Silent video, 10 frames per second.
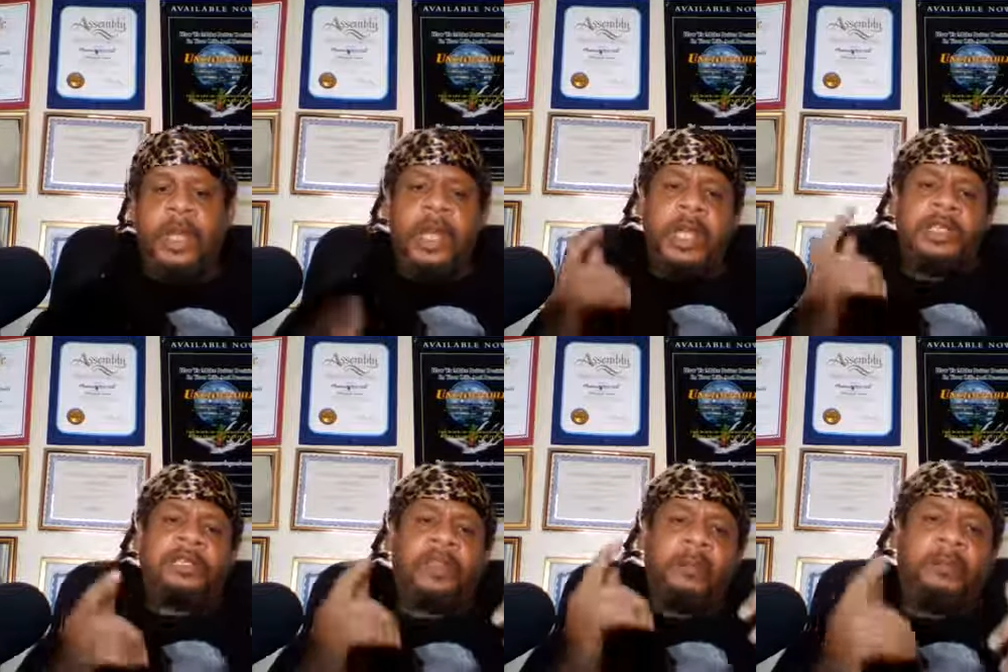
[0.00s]
It's
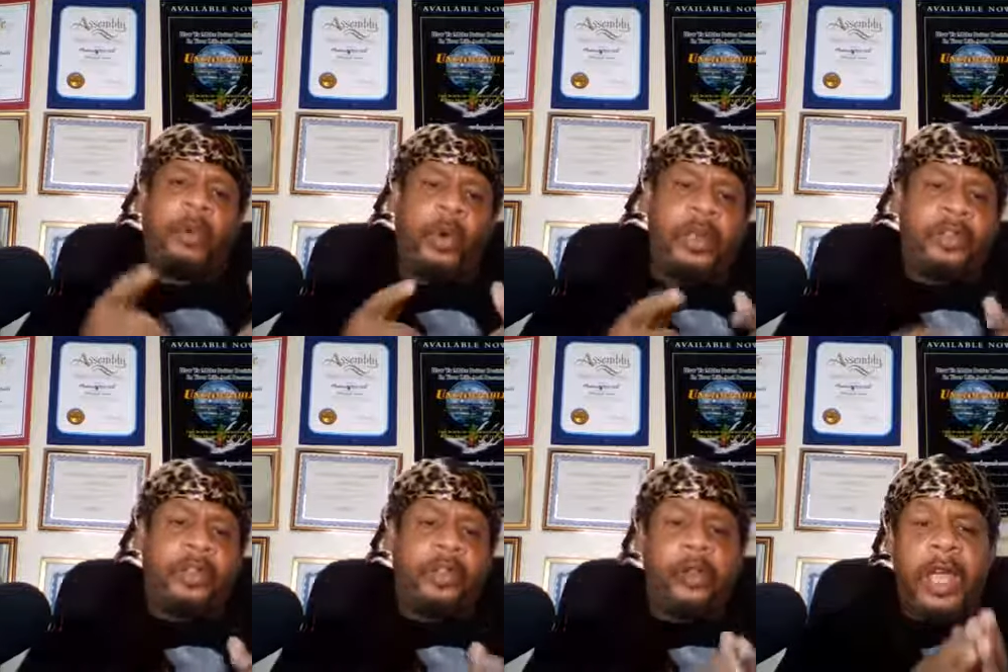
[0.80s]
your boy, the
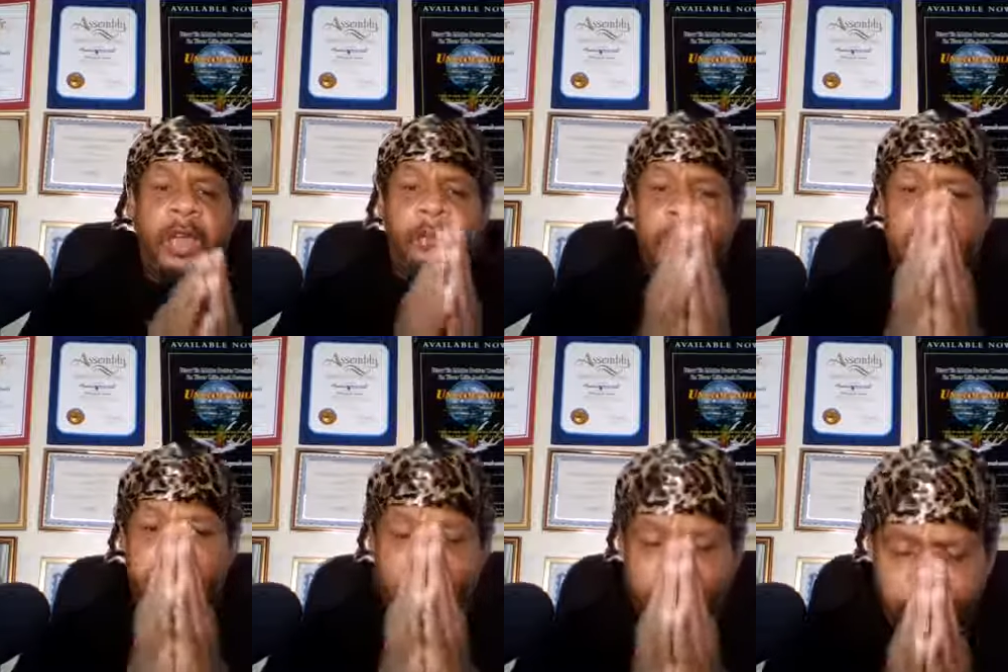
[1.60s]

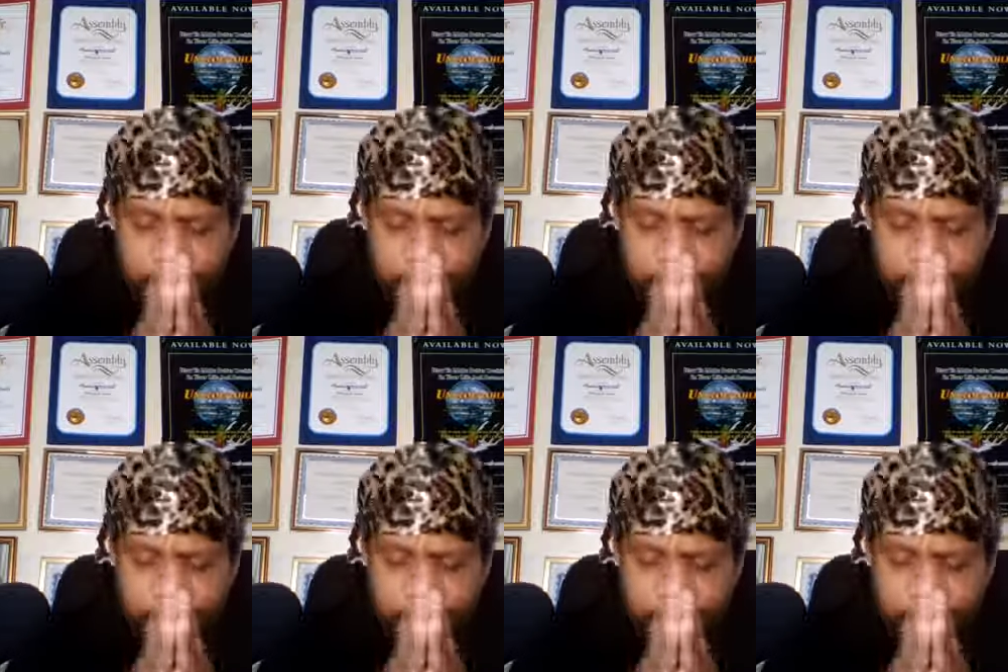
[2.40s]
Grantmaster.